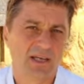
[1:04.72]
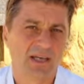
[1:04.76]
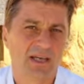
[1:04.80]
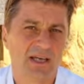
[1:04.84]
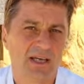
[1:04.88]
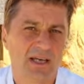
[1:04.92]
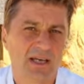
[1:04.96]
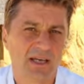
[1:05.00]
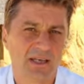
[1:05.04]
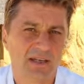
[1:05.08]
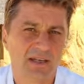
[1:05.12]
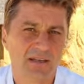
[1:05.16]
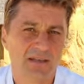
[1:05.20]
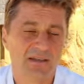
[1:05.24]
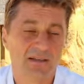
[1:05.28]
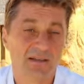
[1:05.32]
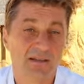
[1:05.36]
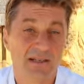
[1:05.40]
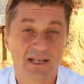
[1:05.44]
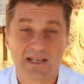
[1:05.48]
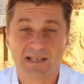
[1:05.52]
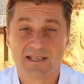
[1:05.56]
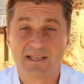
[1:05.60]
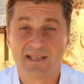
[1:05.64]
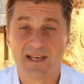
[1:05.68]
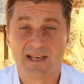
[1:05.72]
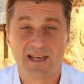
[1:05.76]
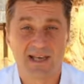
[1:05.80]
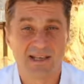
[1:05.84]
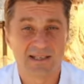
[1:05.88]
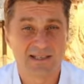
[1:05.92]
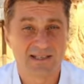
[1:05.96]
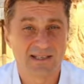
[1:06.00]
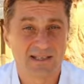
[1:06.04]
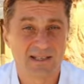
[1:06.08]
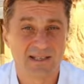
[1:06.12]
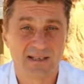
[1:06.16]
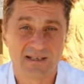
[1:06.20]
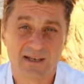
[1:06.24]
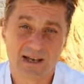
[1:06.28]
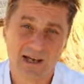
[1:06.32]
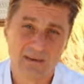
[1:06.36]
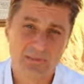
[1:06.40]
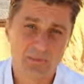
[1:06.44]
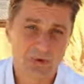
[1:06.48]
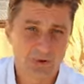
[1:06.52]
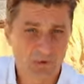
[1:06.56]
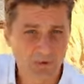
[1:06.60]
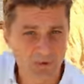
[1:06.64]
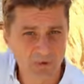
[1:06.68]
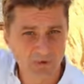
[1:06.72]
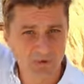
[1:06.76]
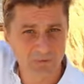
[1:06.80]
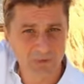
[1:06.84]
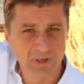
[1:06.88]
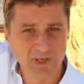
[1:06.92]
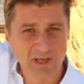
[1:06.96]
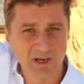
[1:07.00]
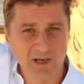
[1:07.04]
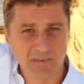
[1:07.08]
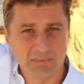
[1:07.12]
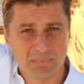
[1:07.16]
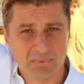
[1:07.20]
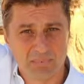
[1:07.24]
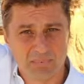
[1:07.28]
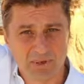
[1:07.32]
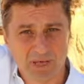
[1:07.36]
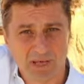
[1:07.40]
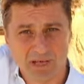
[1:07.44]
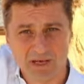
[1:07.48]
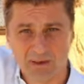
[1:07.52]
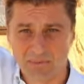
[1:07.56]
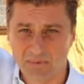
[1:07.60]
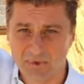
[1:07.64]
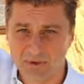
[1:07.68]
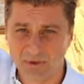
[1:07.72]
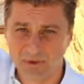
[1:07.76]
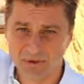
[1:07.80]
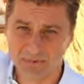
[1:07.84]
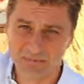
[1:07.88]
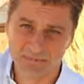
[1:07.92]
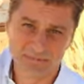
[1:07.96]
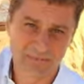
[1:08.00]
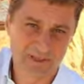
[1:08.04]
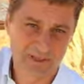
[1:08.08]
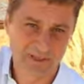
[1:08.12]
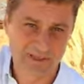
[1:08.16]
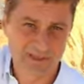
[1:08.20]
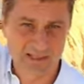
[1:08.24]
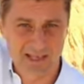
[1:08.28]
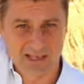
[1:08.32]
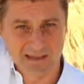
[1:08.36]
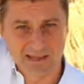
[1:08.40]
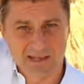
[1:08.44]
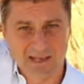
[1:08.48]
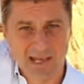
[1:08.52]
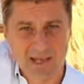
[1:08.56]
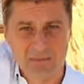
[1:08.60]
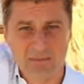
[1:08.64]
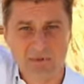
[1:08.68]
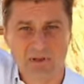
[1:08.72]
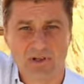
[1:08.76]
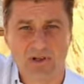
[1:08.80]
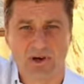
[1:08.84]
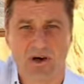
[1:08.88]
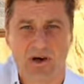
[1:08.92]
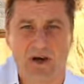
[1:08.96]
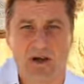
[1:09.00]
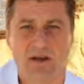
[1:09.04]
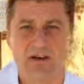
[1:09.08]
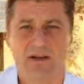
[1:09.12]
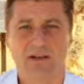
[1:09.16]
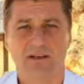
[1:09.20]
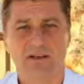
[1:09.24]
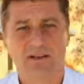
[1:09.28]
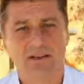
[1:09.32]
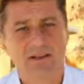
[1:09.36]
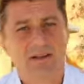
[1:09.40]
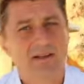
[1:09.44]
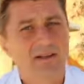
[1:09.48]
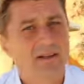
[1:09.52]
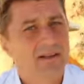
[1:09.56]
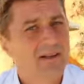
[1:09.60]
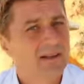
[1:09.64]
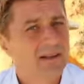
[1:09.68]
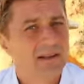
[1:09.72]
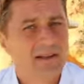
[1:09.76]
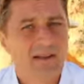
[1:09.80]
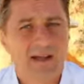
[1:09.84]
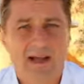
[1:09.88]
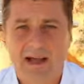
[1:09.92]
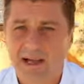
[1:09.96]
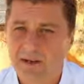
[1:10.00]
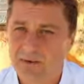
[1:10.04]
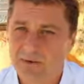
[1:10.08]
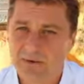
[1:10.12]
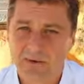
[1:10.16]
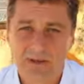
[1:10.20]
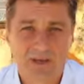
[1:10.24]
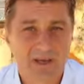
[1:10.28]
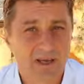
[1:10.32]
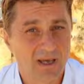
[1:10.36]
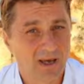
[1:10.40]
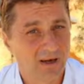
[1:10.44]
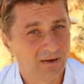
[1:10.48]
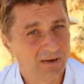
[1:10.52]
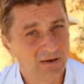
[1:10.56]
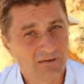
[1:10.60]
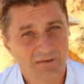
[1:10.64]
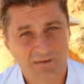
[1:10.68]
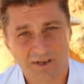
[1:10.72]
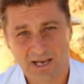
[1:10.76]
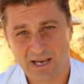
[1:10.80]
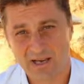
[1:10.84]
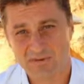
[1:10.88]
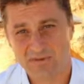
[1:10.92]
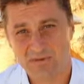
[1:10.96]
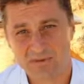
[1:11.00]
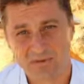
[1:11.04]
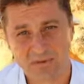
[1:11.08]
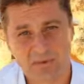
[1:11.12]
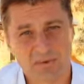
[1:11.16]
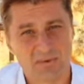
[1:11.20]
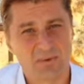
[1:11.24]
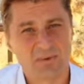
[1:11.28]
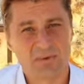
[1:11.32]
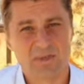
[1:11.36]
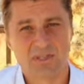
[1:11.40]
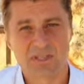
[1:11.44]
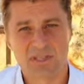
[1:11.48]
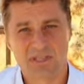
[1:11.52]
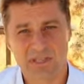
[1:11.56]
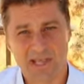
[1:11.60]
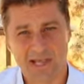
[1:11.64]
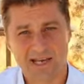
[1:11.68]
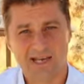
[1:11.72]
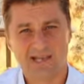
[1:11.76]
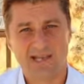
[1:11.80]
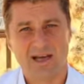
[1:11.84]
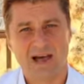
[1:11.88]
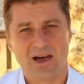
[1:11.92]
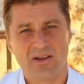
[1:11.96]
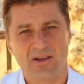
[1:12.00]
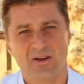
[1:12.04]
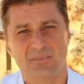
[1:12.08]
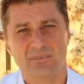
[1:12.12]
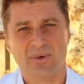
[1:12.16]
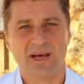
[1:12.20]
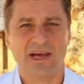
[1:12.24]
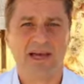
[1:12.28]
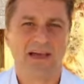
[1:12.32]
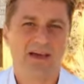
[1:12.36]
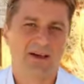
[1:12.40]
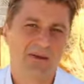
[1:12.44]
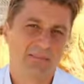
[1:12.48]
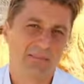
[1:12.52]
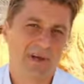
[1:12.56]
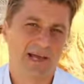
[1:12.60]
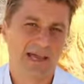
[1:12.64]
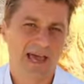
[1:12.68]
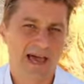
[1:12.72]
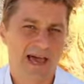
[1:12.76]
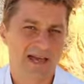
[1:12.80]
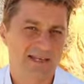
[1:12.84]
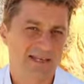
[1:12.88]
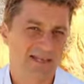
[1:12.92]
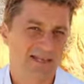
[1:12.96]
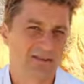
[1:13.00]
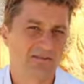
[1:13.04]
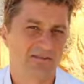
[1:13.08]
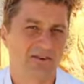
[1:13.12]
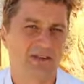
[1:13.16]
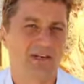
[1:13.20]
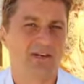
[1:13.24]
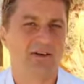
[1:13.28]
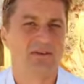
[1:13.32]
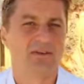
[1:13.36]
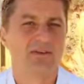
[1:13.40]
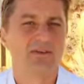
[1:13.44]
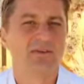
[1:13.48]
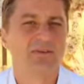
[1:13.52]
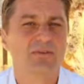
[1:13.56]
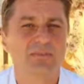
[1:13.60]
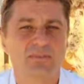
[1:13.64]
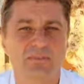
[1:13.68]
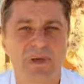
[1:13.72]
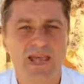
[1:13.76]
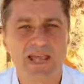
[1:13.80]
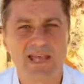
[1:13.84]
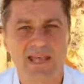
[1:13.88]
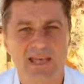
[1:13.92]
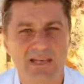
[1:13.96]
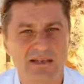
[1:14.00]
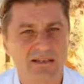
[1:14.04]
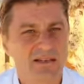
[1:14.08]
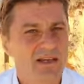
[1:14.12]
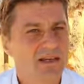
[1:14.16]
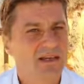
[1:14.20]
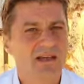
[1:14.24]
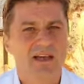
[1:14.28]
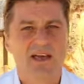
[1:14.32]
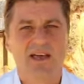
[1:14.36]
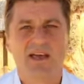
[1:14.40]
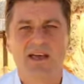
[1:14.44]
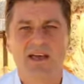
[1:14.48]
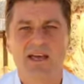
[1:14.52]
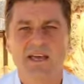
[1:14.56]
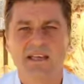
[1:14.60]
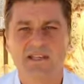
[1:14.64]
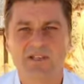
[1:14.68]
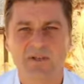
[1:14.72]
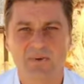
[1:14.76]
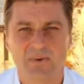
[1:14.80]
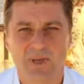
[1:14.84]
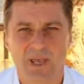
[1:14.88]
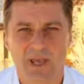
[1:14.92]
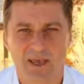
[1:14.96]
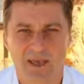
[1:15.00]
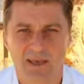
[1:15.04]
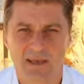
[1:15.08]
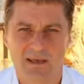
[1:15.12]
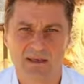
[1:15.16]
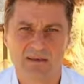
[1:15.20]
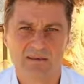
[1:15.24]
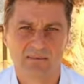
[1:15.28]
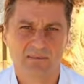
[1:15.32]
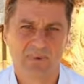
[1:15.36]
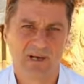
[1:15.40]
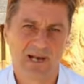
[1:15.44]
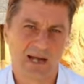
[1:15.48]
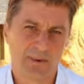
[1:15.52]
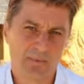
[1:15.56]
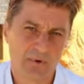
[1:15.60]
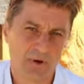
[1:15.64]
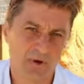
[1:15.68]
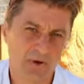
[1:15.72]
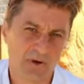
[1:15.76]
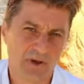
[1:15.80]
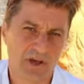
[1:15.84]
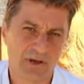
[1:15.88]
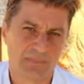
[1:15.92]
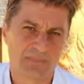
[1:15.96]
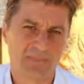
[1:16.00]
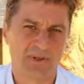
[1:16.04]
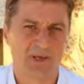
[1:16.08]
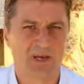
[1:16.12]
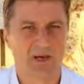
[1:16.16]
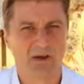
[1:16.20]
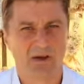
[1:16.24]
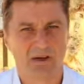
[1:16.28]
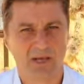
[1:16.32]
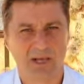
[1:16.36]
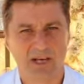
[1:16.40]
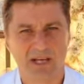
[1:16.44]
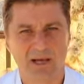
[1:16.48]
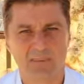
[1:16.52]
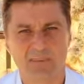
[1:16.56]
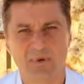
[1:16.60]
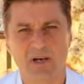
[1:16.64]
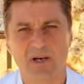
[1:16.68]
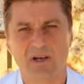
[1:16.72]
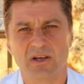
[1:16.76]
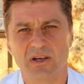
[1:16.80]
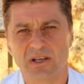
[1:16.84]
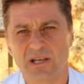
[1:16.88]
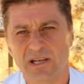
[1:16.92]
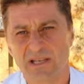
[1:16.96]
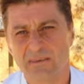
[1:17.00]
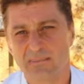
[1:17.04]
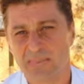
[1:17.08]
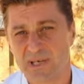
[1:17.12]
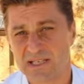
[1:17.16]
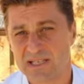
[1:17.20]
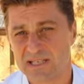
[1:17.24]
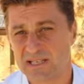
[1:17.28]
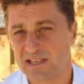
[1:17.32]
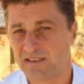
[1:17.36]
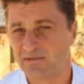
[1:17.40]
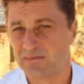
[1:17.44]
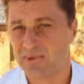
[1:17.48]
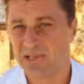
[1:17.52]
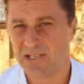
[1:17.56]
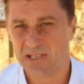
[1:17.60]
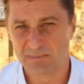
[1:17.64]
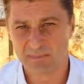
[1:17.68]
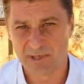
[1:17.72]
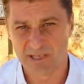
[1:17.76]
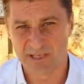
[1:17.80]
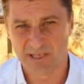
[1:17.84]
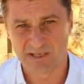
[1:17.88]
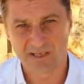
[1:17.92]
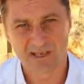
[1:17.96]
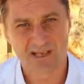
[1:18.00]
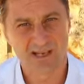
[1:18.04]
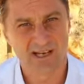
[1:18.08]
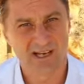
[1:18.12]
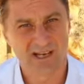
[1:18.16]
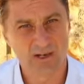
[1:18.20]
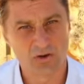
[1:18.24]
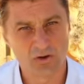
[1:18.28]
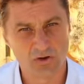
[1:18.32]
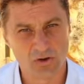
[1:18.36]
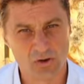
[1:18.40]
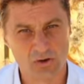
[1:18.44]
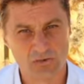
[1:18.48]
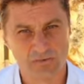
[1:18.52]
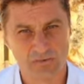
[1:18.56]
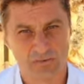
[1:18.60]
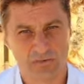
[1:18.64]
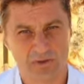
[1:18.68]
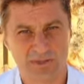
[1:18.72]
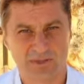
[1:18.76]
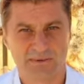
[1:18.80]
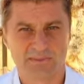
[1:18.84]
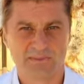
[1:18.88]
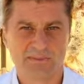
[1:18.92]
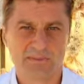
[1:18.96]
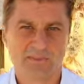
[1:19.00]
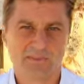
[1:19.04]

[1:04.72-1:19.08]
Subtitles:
And next day I said, I'm going all the way up, and I'm going to take the cable car, and I don't care. If I have to slide down on my ass, if I don't make it, it's okay. But I'm going up there, and I'm not going to let myself be limited, and I go for it.